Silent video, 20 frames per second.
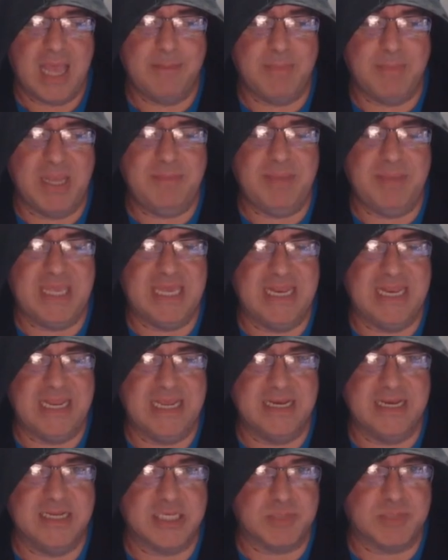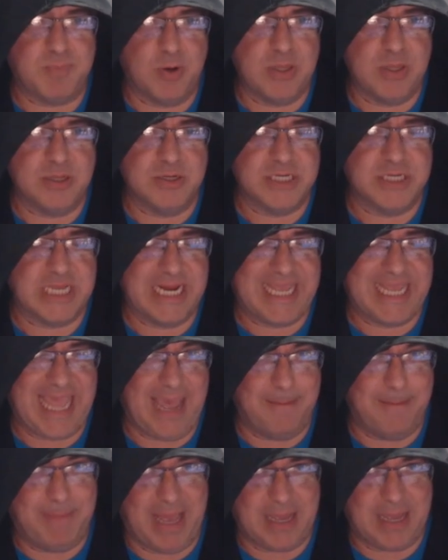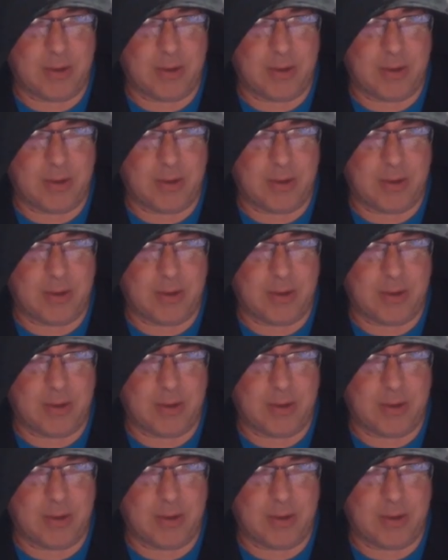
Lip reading: might be getting into spoilers that I can't back